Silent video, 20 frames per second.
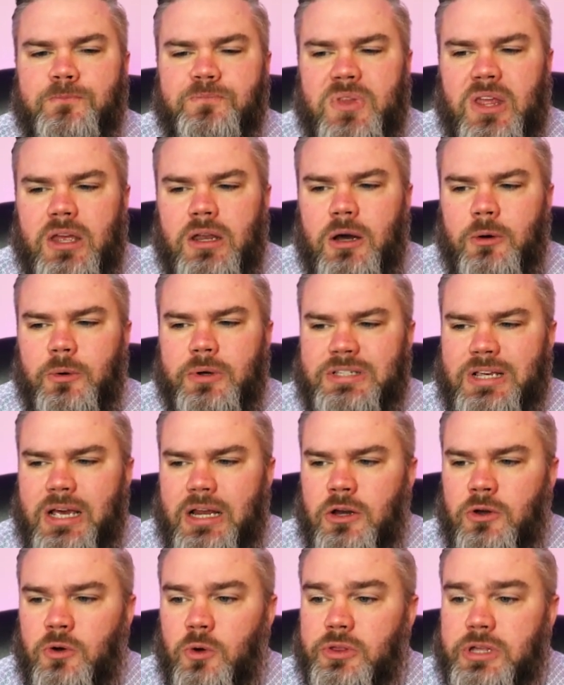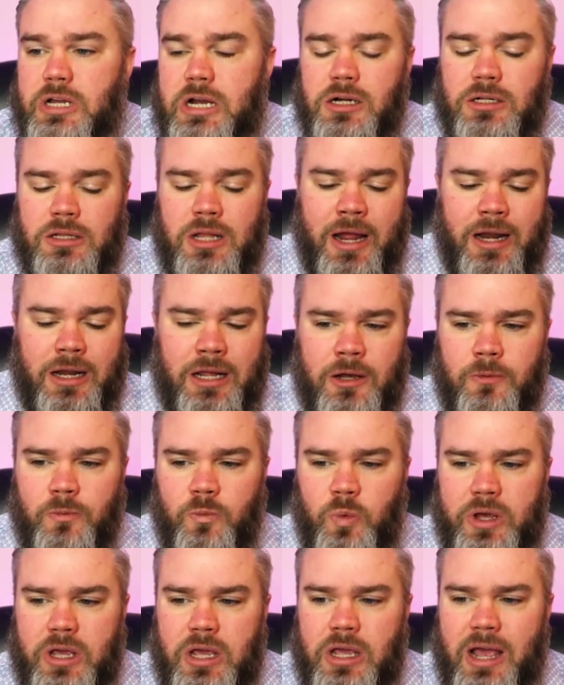Now, we said in North Carolina,
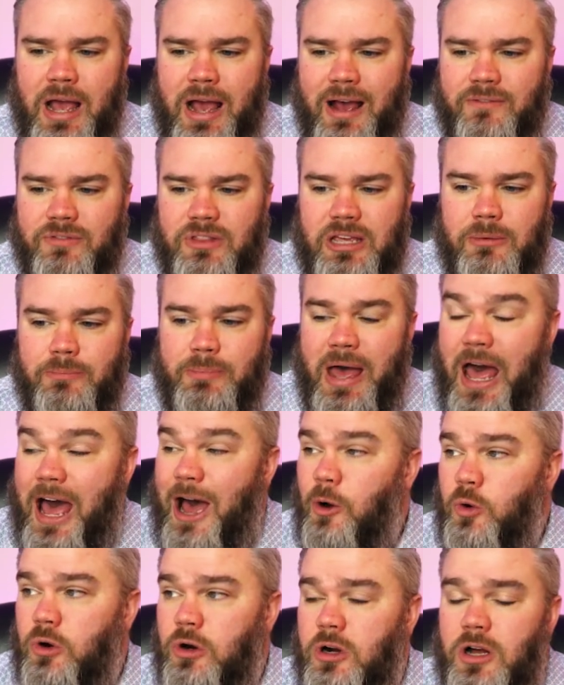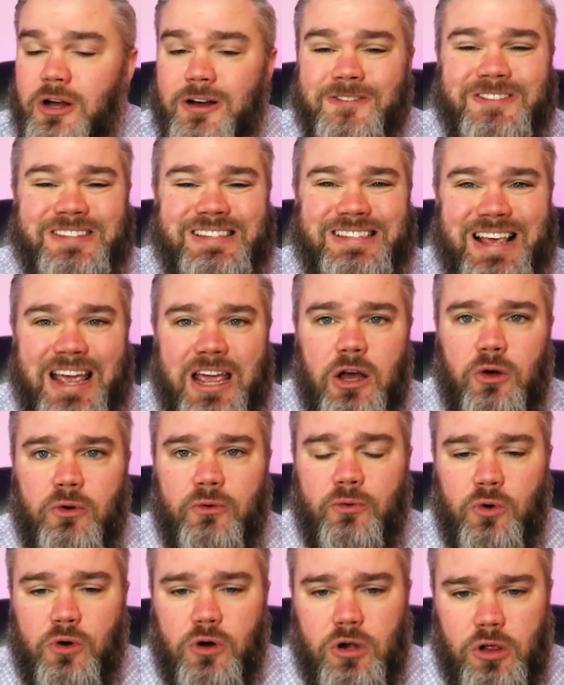we have the power of sale
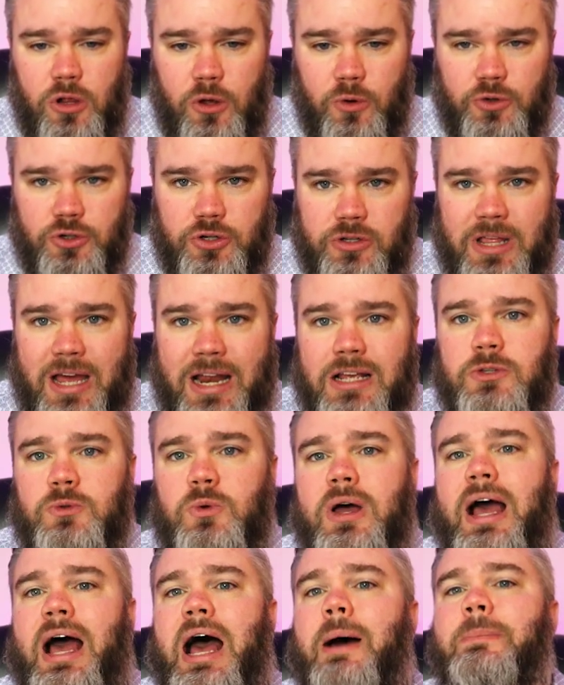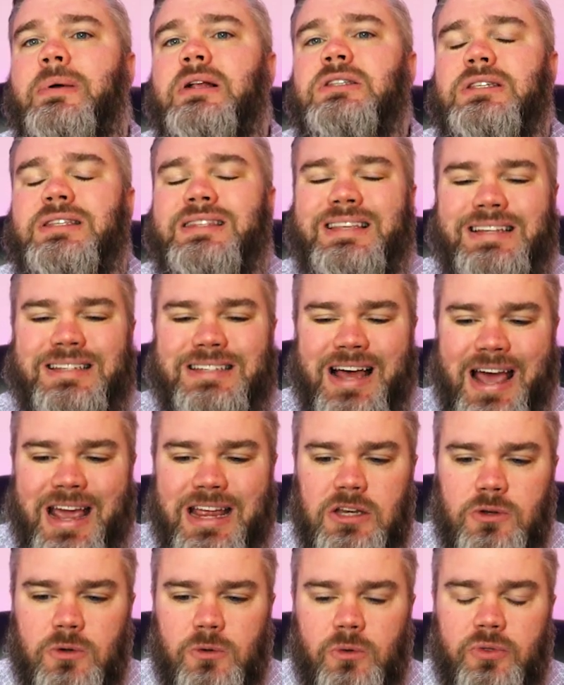foreclosure. That is what happens in the
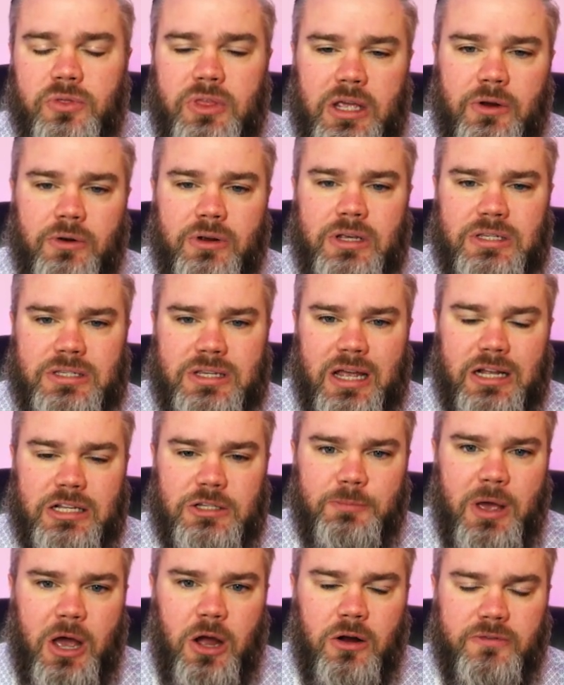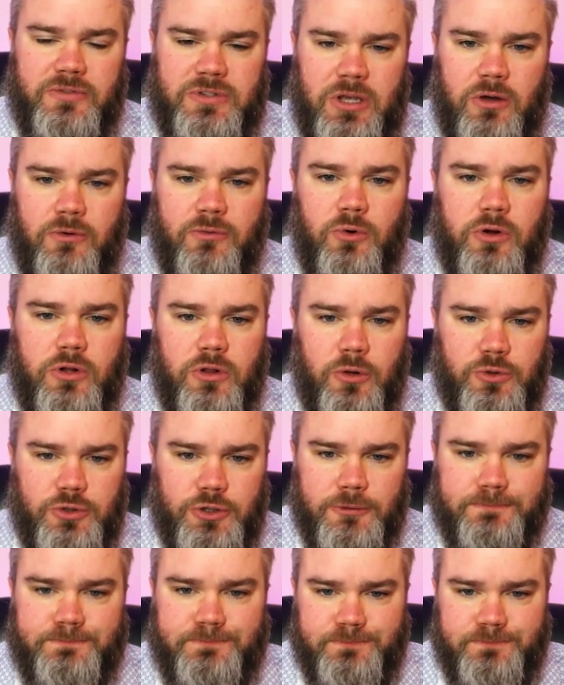title theory states, power of sale foreclosure.